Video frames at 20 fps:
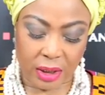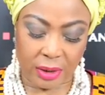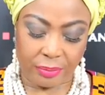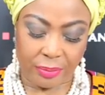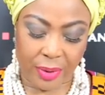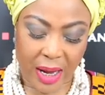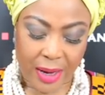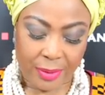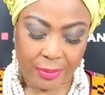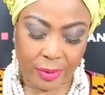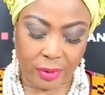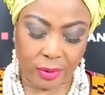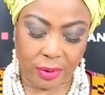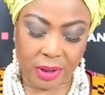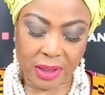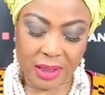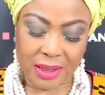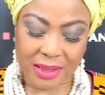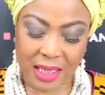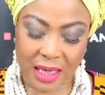the Bible
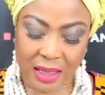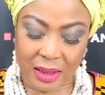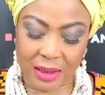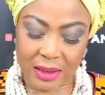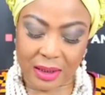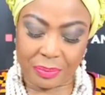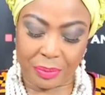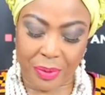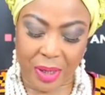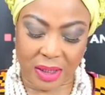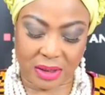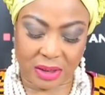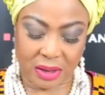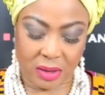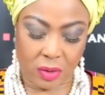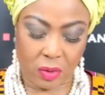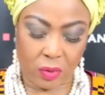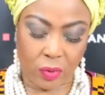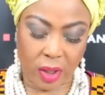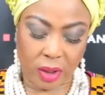is another
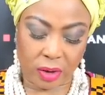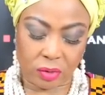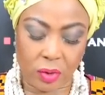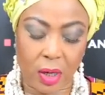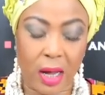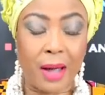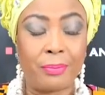practical way to